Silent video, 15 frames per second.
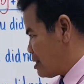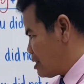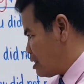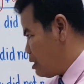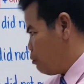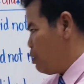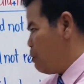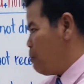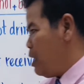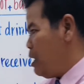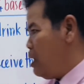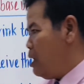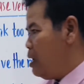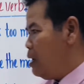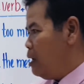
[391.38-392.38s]
with
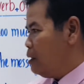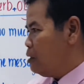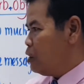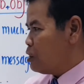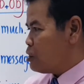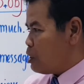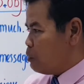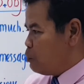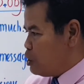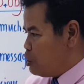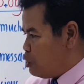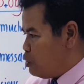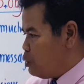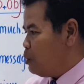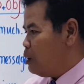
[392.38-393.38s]
me, so with
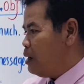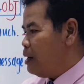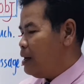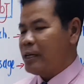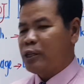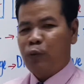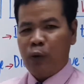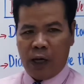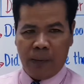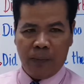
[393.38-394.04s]
you last week.